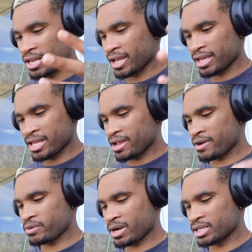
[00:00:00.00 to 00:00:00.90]
Like,
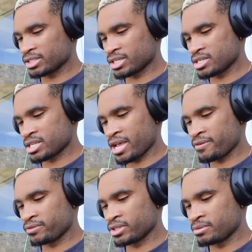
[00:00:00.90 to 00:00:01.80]
everybody deserves to
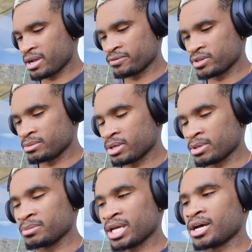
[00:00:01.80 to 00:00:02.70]
have freedom, have fun, blah,
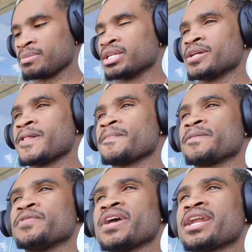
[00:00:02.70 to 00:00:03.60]
blah, blah. But
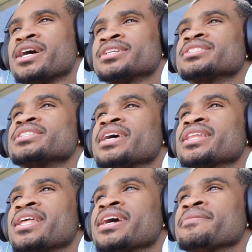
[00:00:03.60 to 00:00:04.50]
you got to
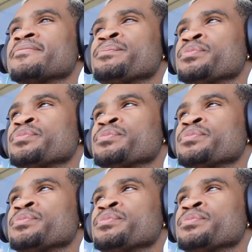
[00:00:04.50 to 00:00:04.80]
understand, like,